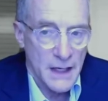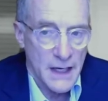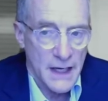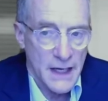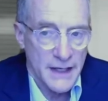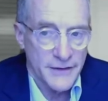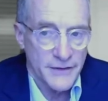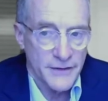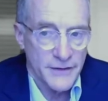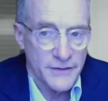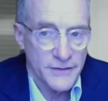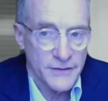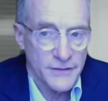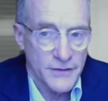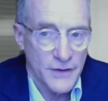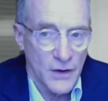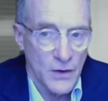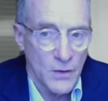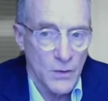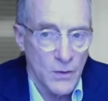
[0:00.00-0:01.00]
And
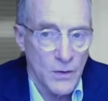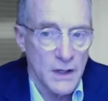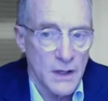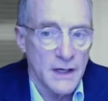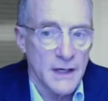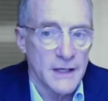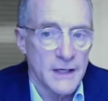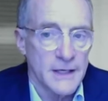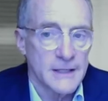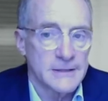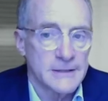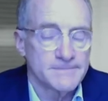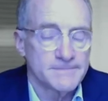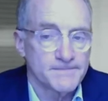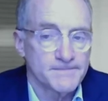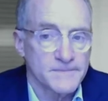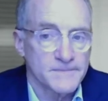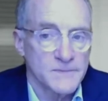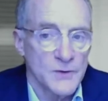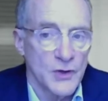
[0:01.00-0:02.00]
so,
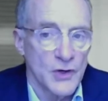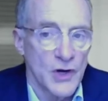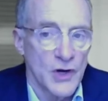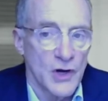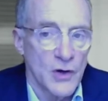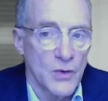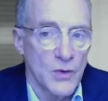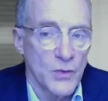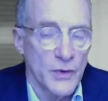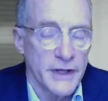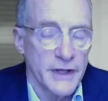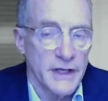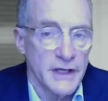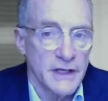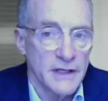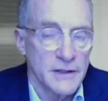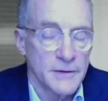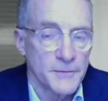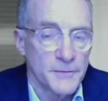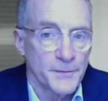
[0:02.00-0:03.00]

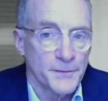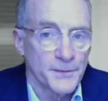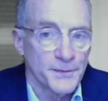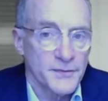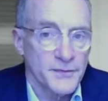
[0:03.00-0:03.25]
we